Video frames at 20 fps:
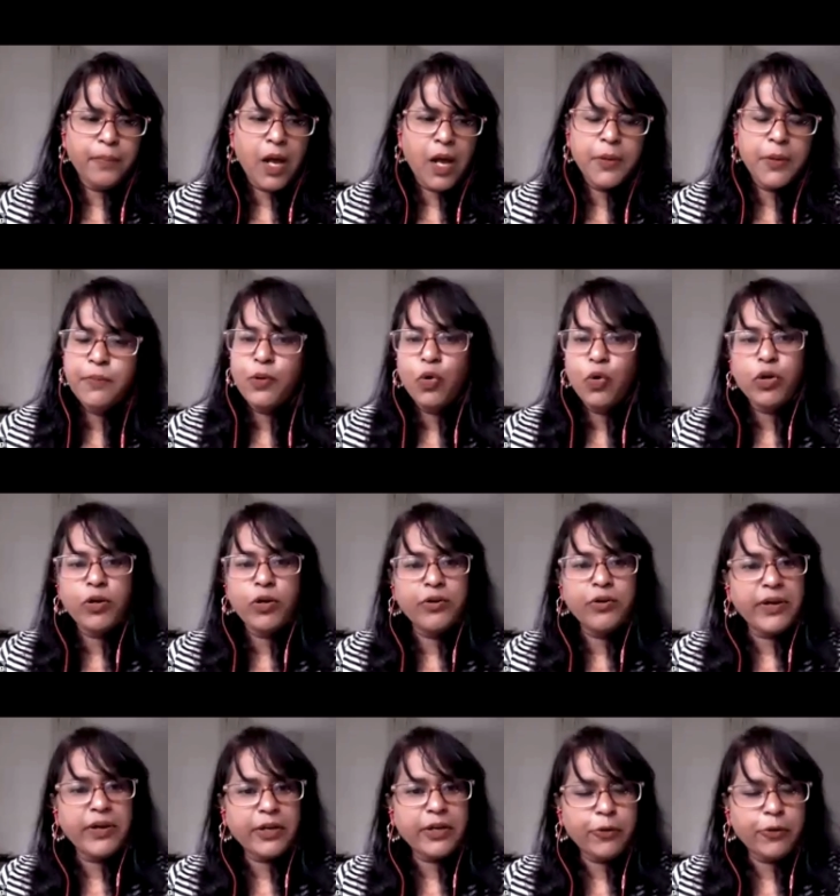unbroken
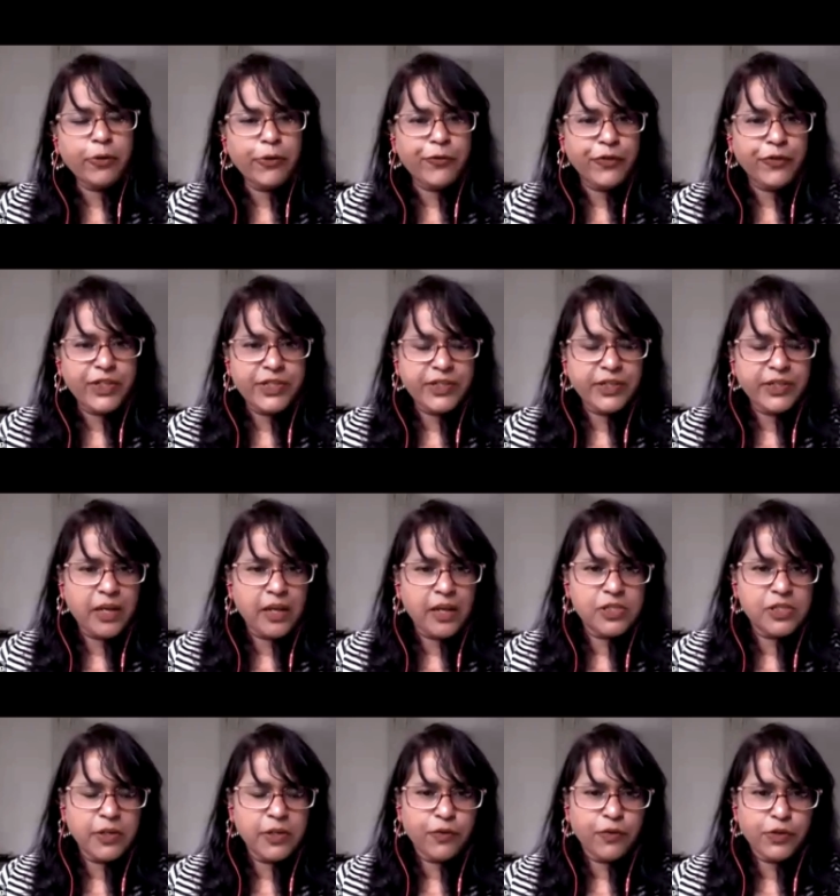record of written
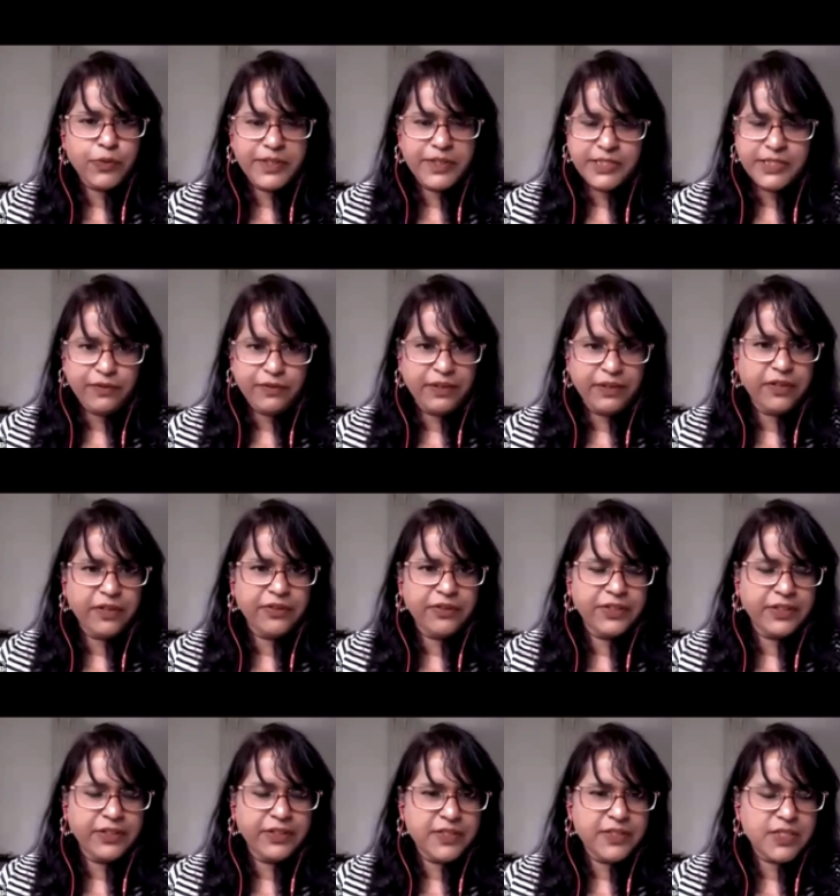culture for
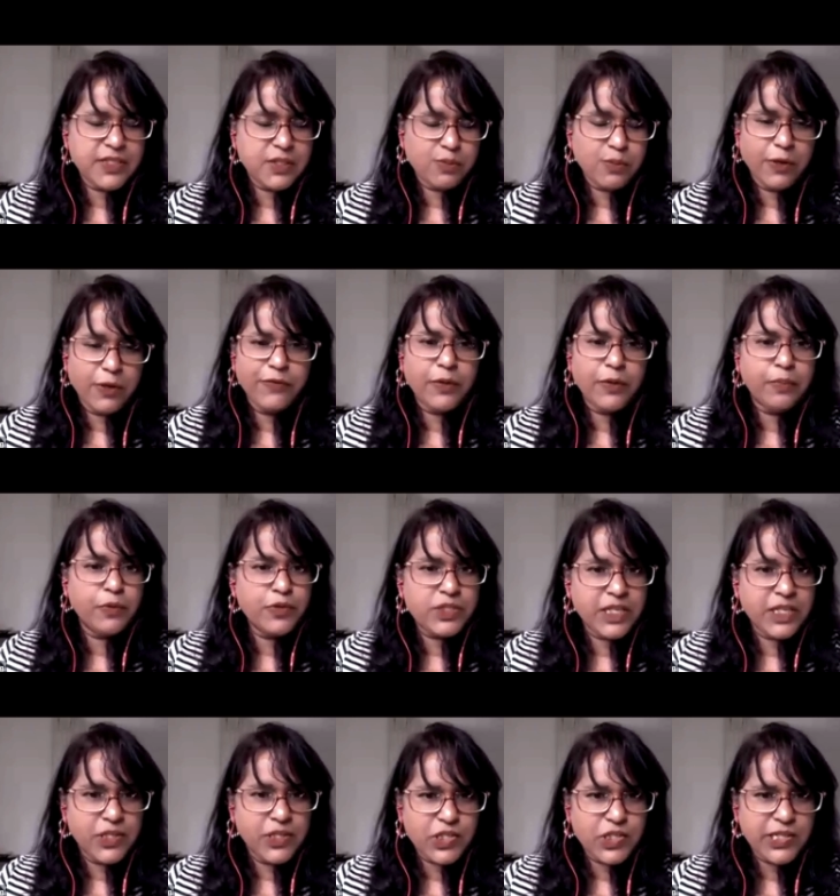2,500 years. It's one of the most
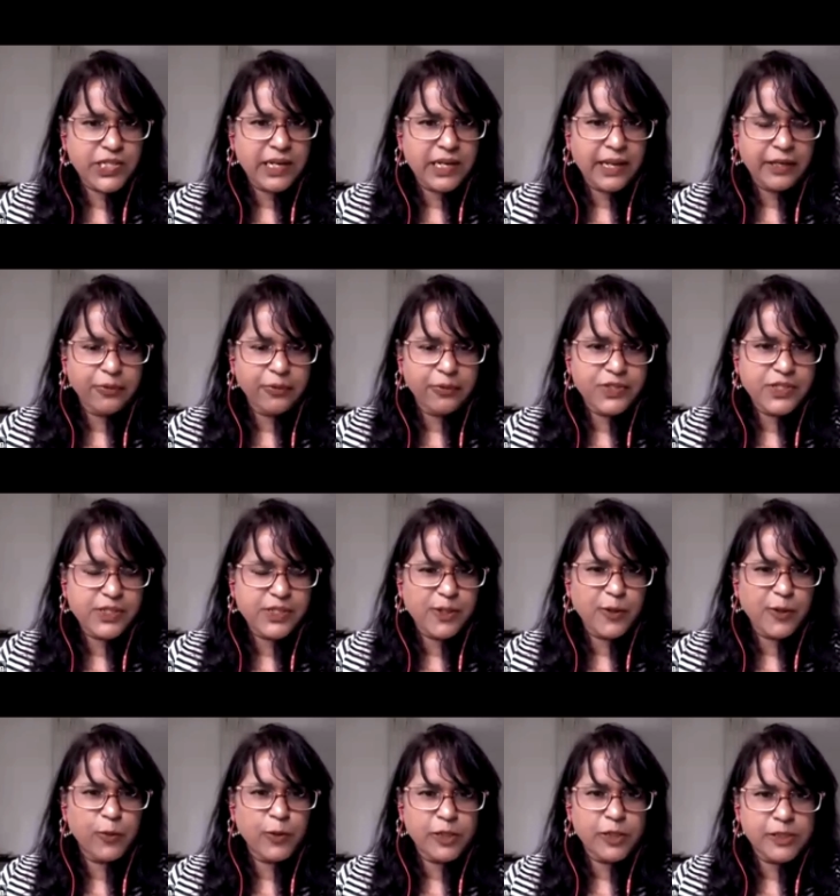ancient languages in
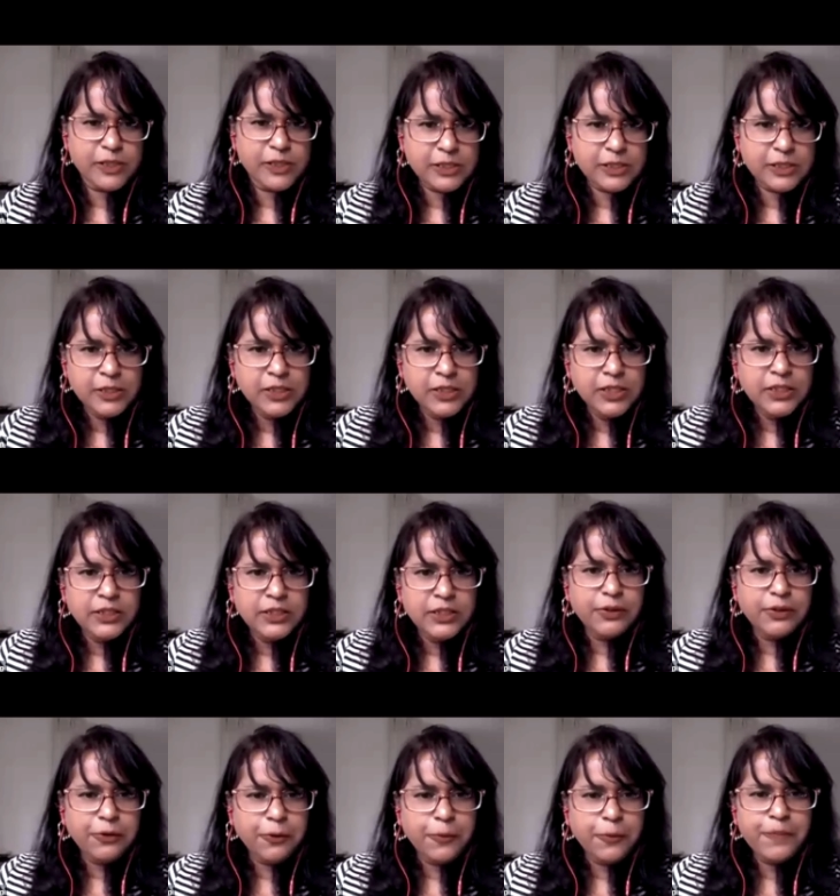the world,
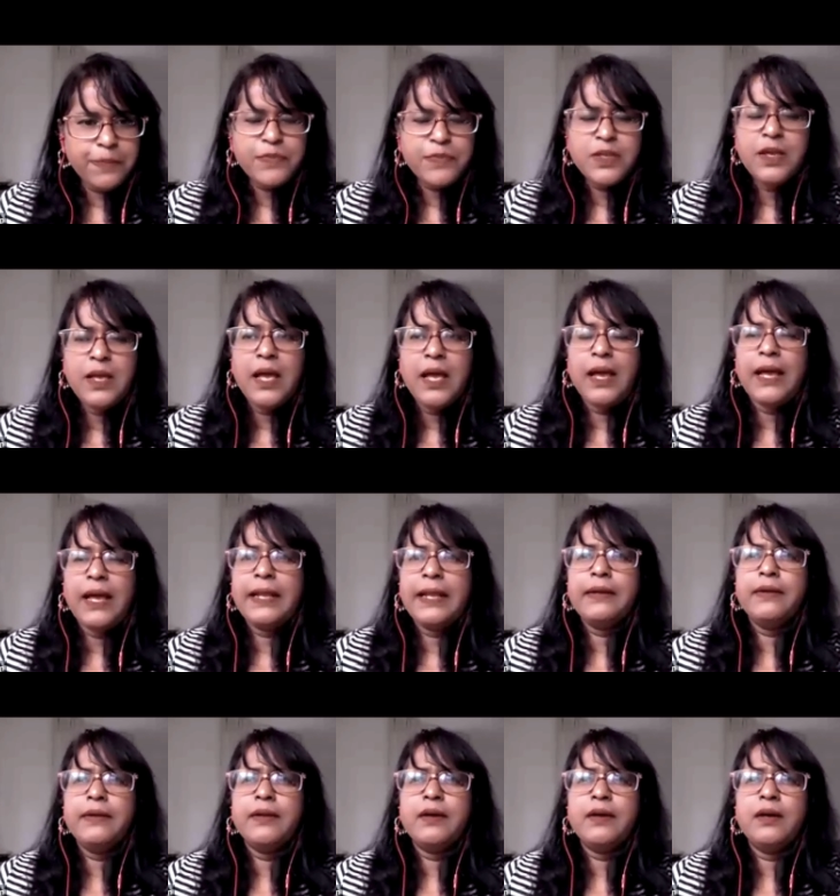you know.
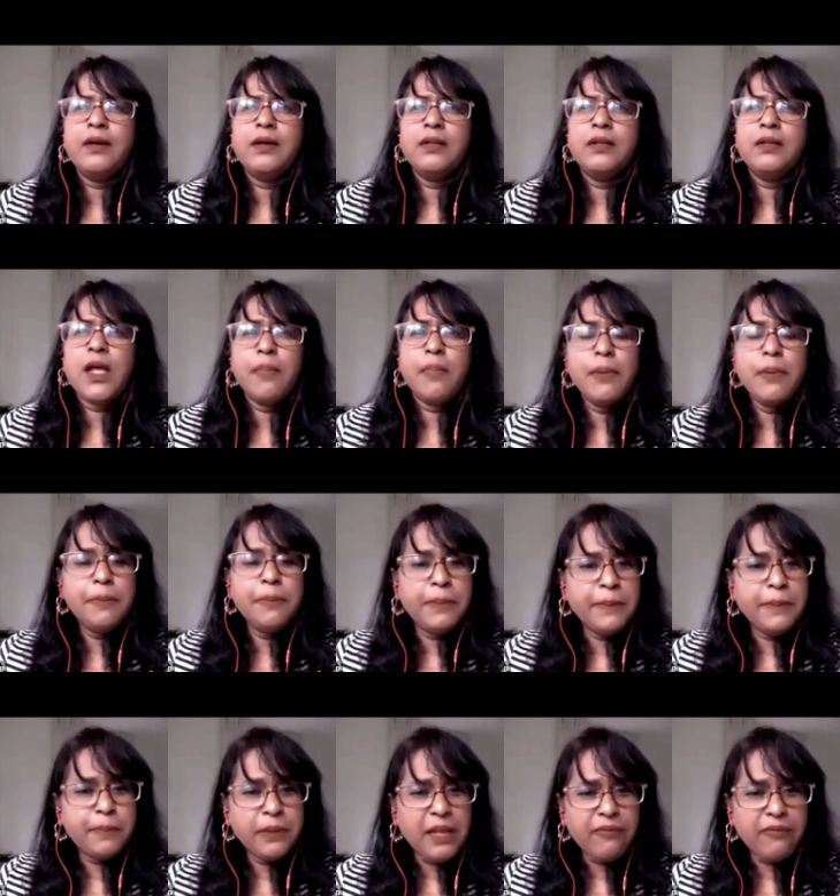And uh, Tamil
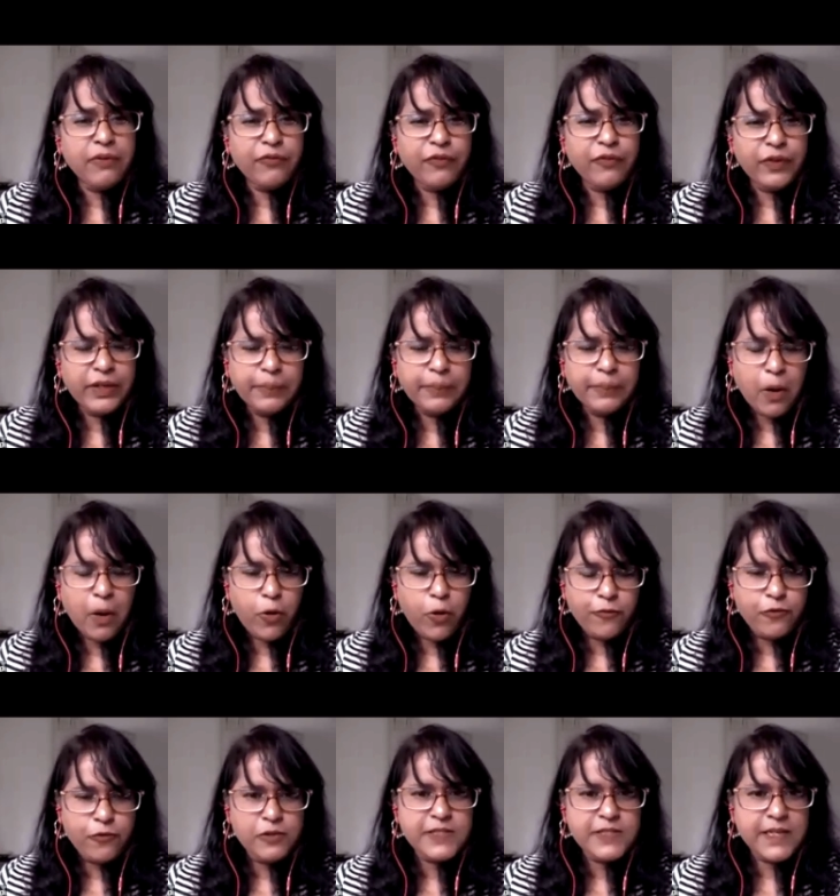people have a very
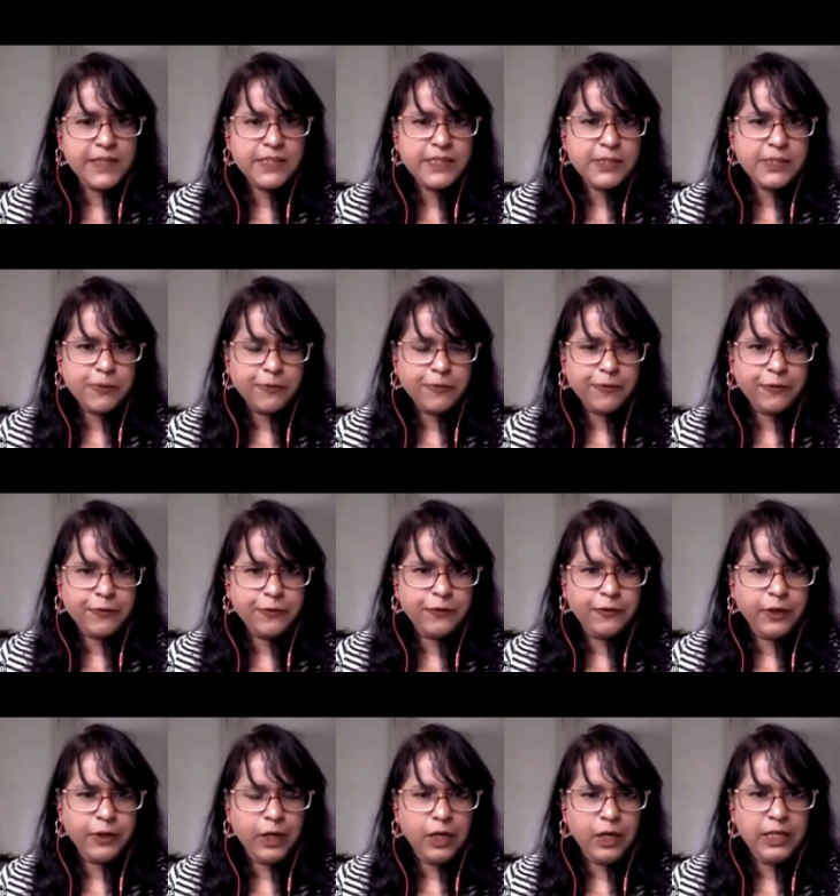powerful sense of
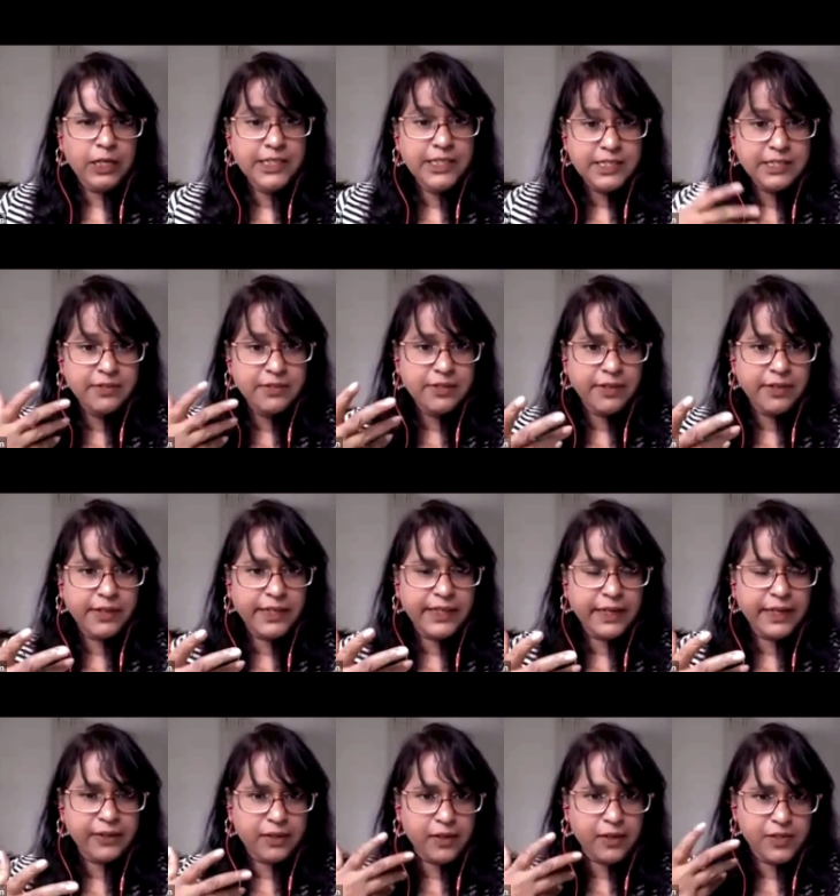uh, literary
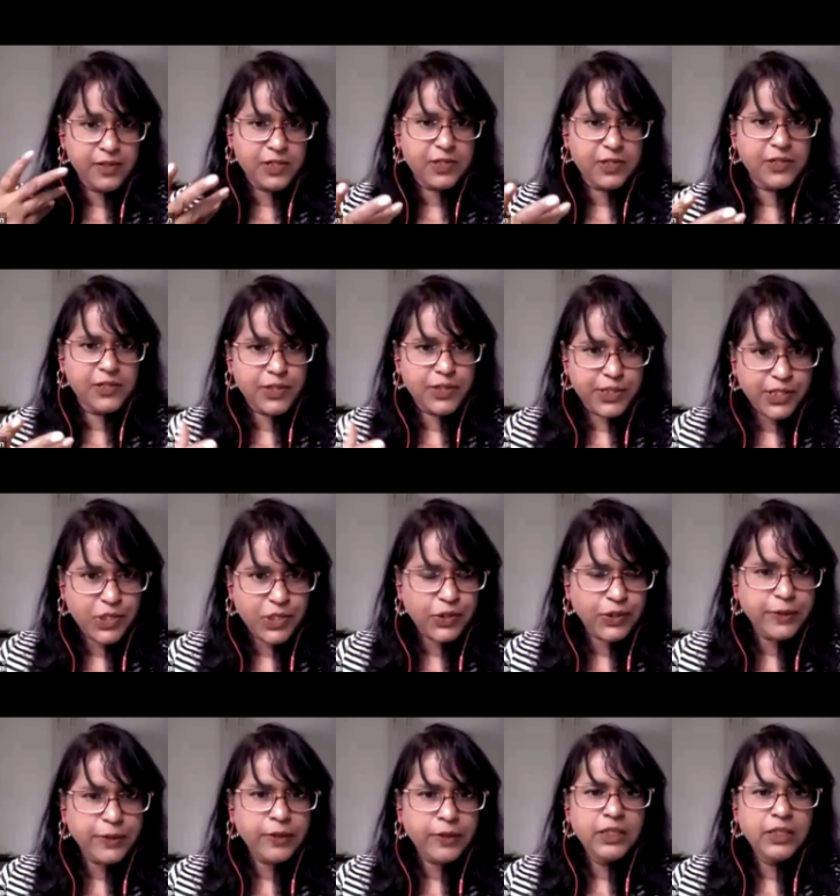and cultural
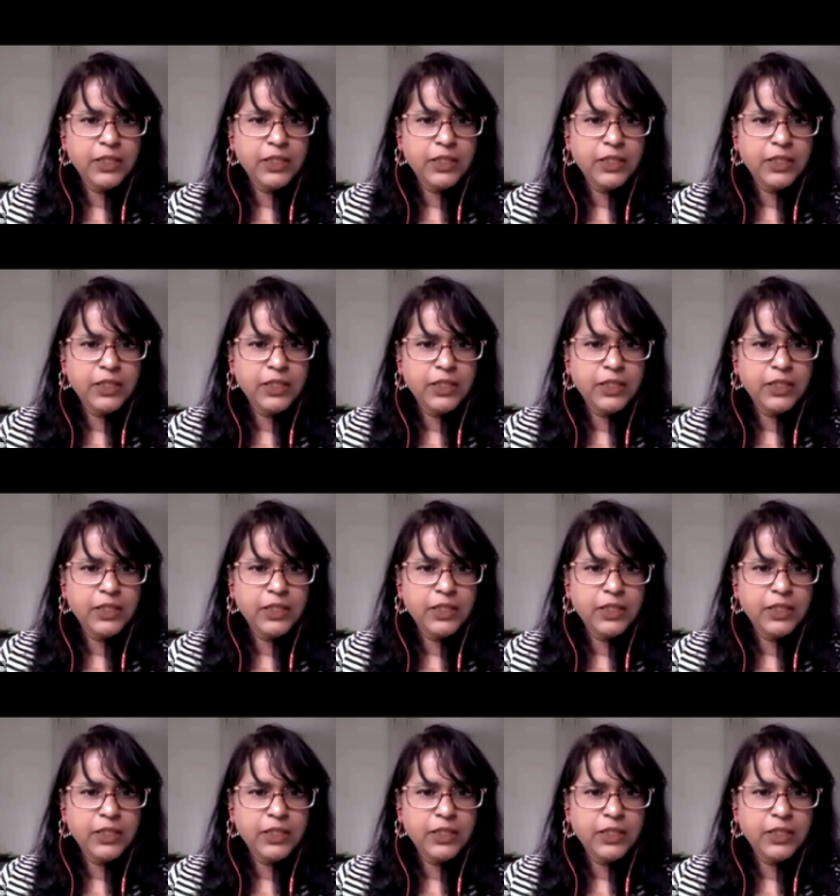tradition.